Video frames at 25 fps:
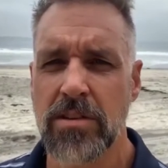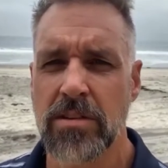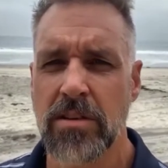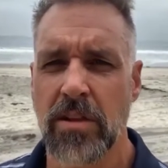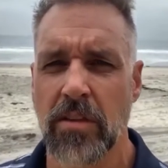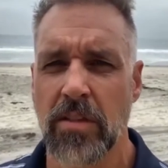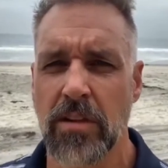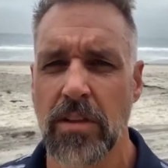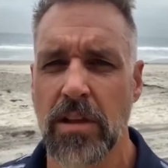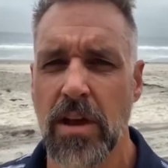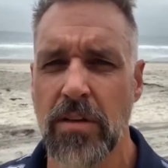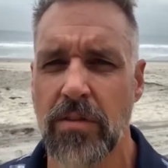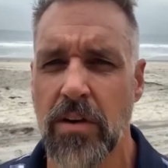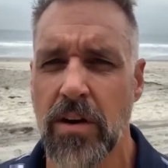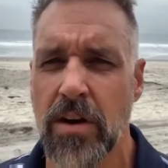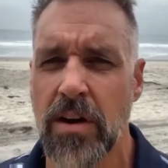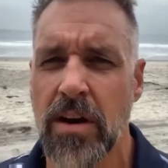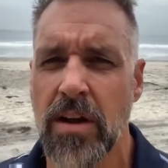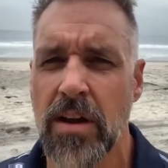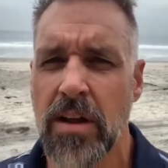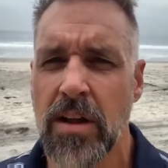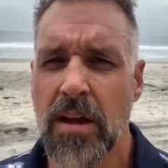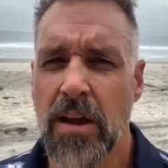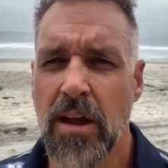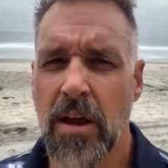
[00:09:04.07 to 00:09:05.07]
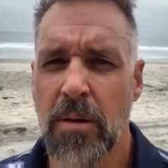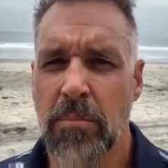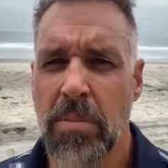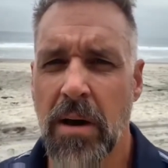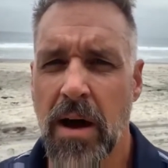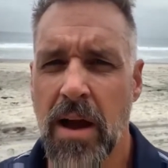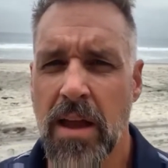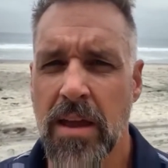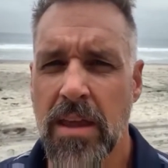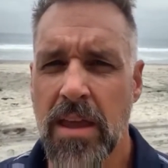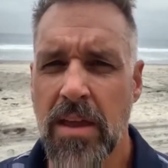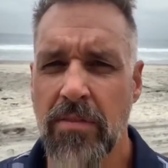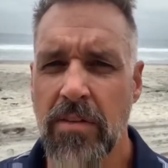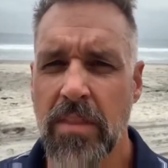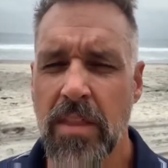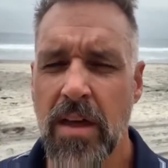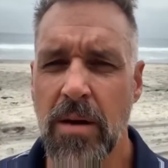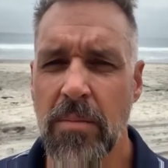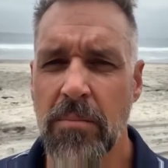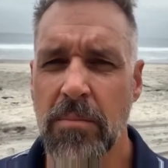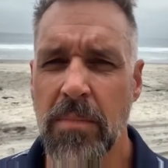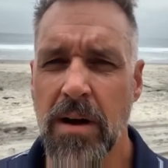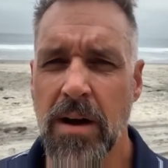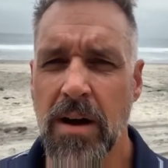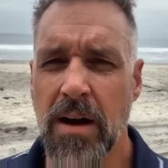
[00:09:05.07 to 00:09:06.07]
to the liver by giving
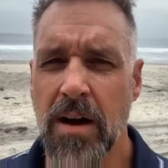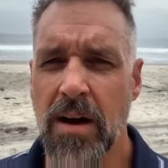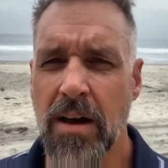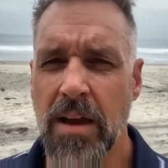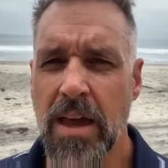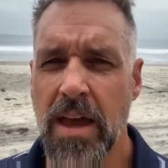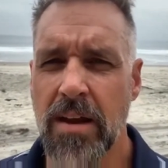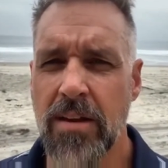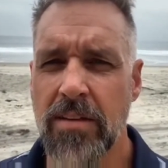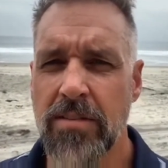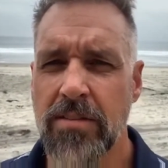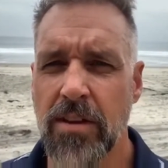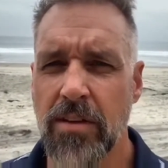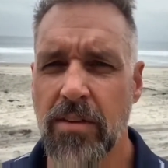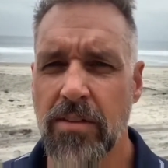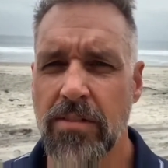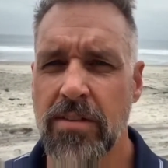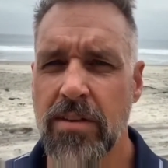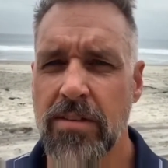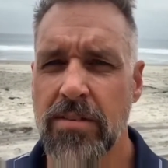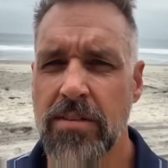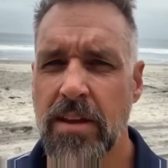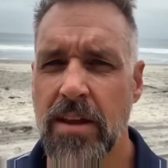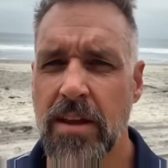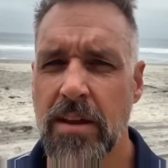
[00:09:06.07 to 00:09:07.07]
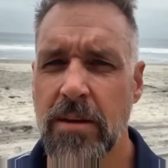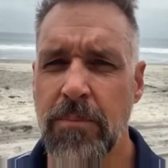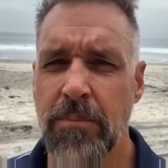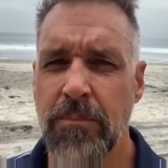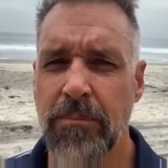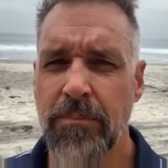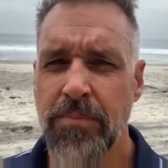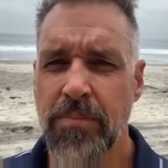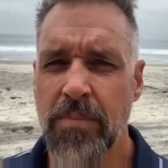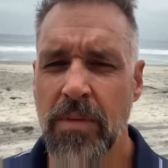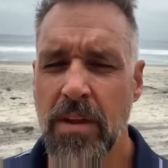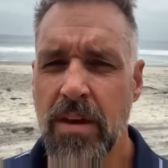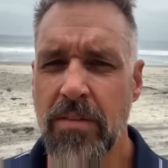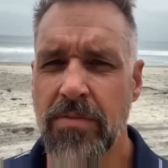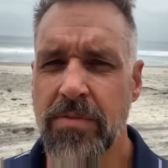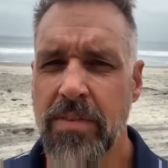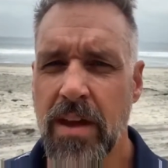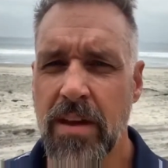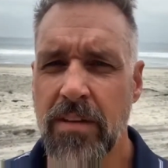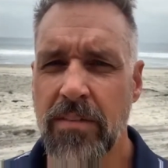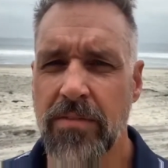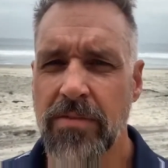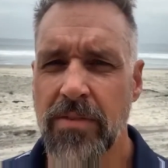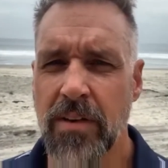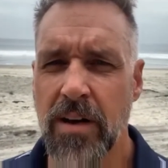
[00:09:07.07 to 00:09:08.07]
them uh, N-acetylcysteine if
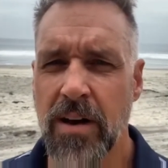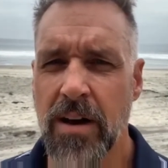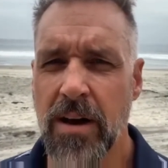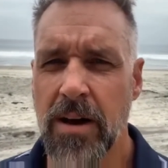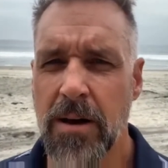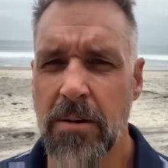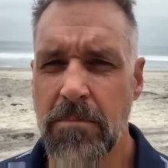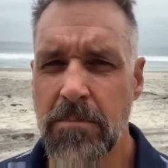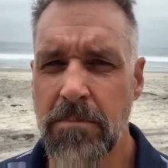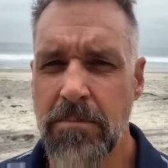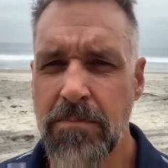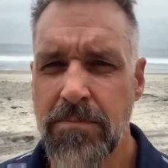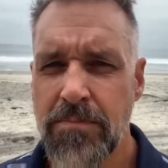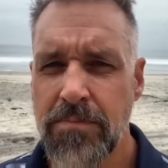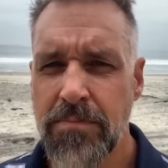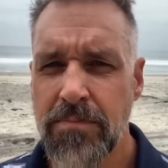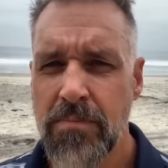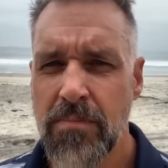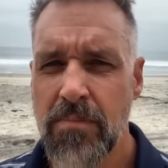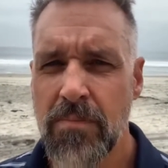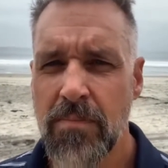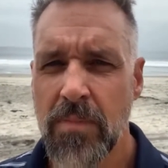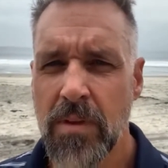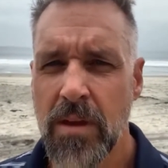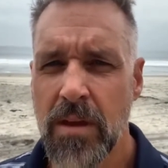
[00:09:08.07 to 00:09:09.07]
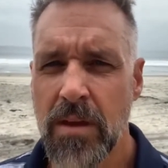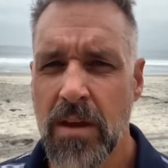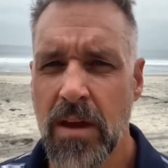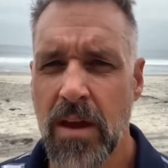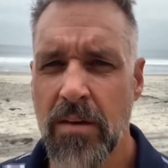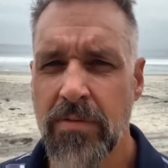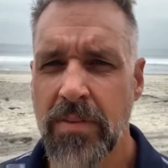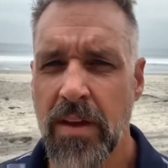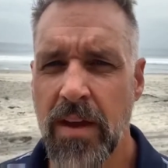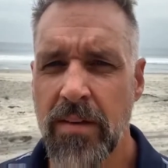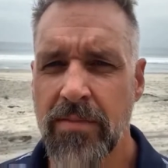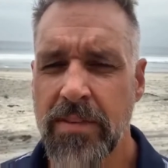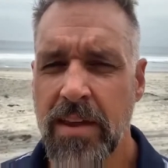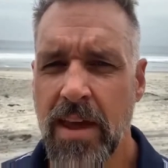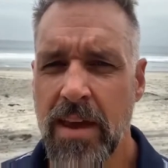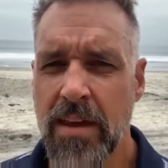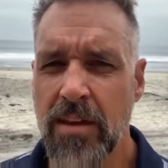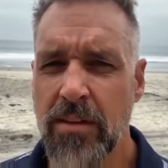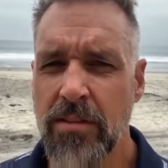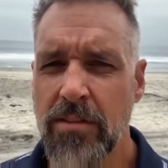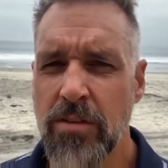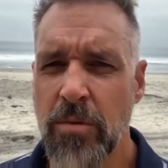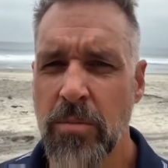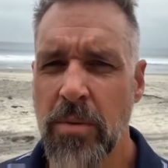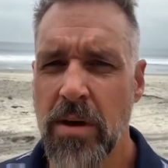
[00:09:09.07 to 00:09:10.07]
they've um, if they've
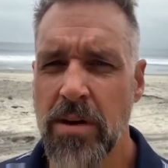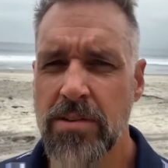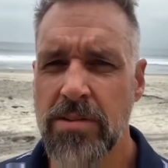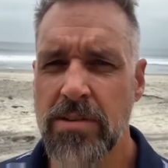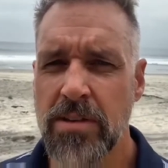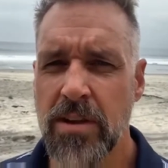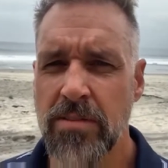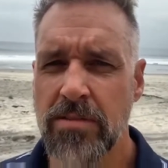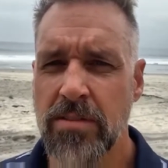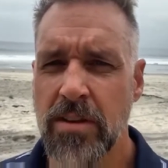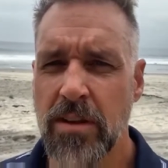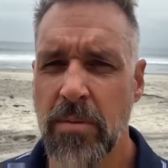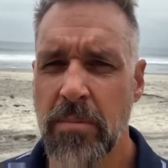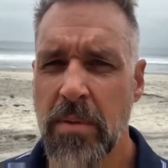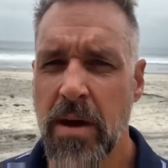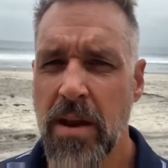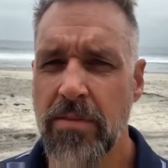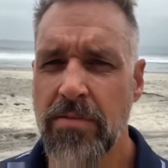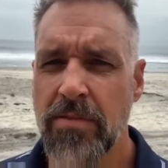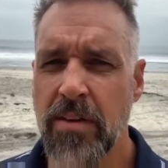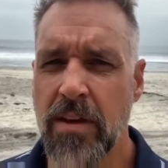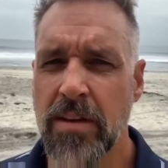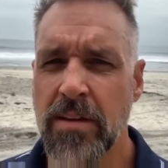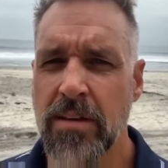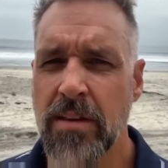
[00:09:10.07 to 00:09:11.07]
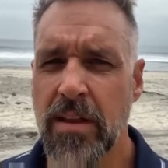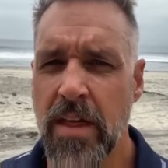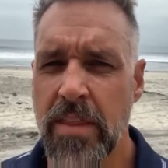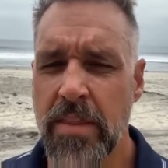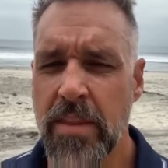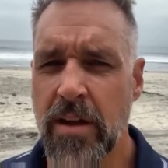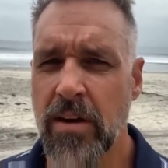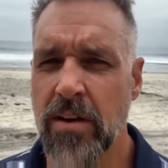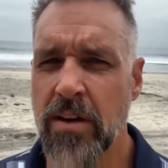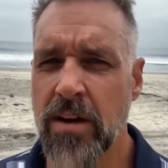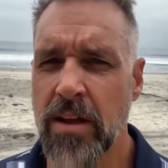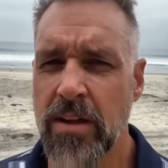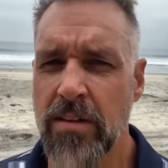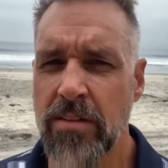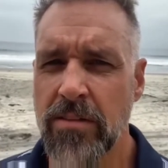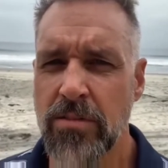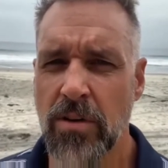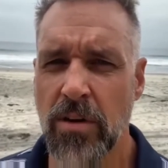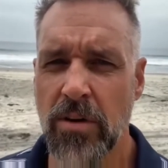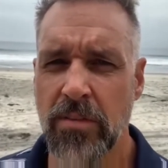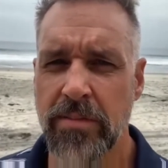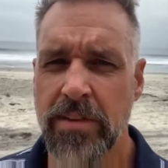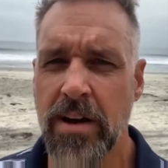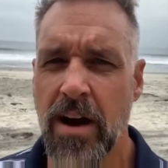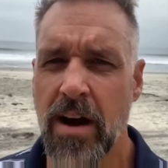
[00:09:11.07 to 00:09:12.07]
taken too much acetaminophen and they're in
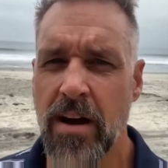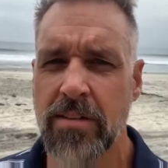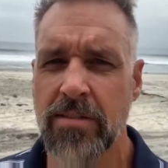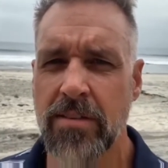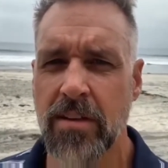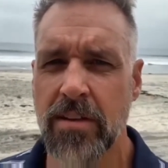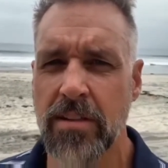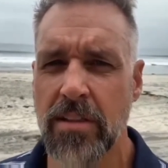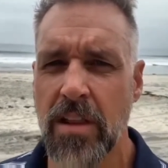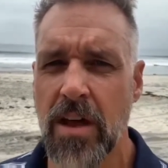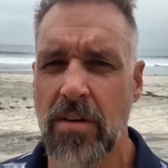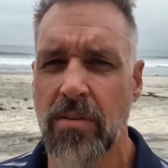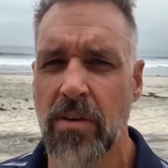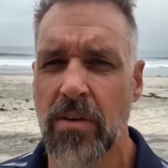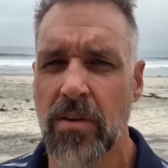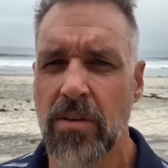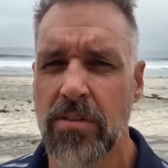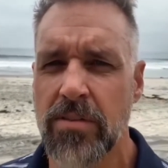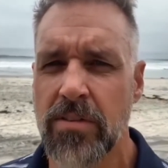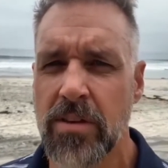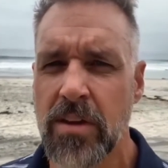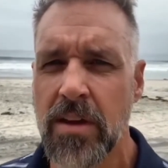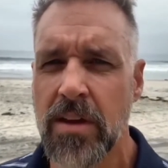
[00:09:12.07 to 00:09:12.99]
sort of toxic levels.